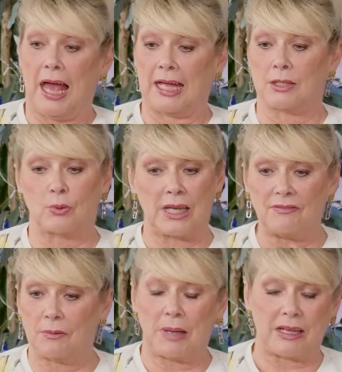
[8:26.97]
And
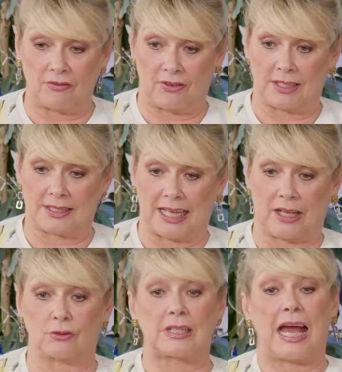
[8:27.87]
whenever Mayfair
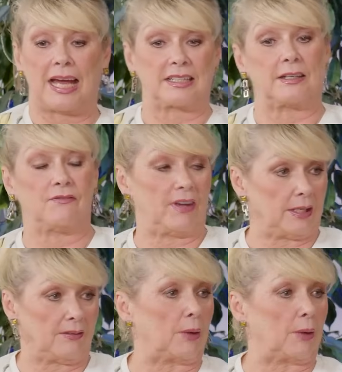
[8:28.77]
Sound had an event,